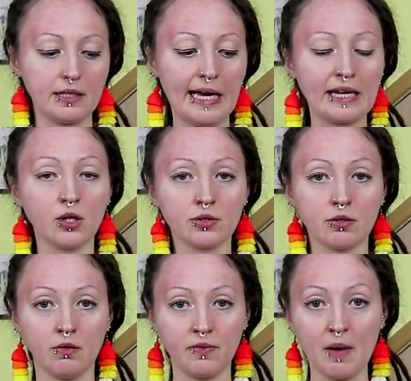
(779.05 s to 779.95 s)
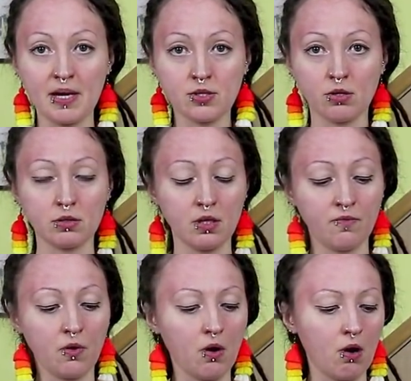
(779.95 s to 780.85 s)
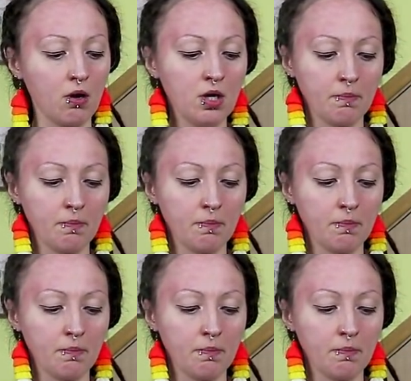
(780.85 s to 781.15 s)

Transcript: that I got off Amazon for